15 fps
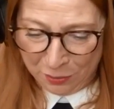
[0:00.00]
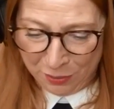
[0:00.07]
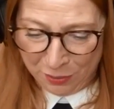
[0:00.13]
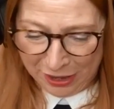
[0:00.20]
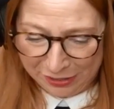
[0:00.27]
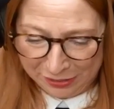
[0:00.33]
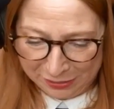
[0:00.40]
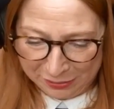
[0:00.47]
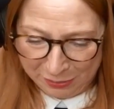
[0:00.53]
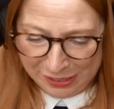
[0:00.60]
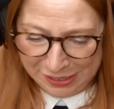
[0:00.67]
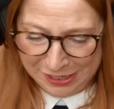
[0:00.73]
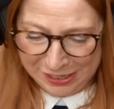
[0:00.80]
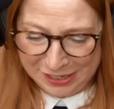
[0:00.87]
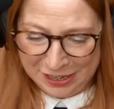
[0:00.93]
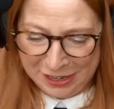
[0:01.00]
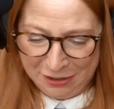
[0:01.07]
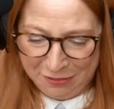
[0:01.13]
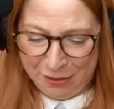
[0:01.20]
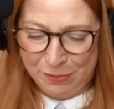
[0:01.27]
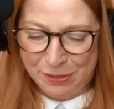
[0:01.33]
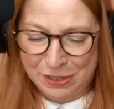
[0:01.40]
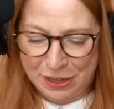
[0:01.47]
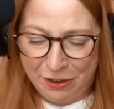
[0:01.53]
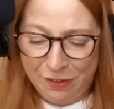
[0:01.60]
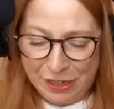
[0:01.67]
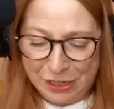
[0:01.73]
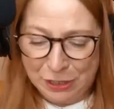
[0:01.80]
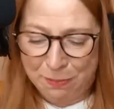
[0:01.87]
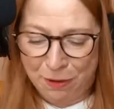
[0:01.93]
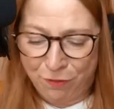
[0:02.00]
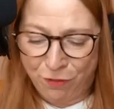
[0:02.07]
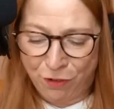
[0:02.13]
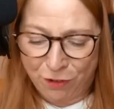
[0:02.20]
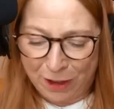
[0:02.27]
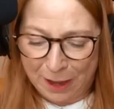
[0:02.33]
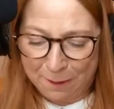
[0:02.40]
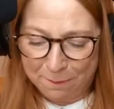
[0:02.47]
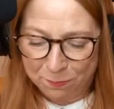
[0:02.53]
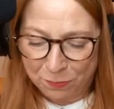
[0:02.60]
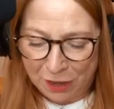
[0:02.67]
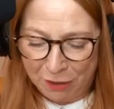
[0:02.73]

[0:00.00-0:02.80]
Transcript: Well, we didn't know it was going to be foggy,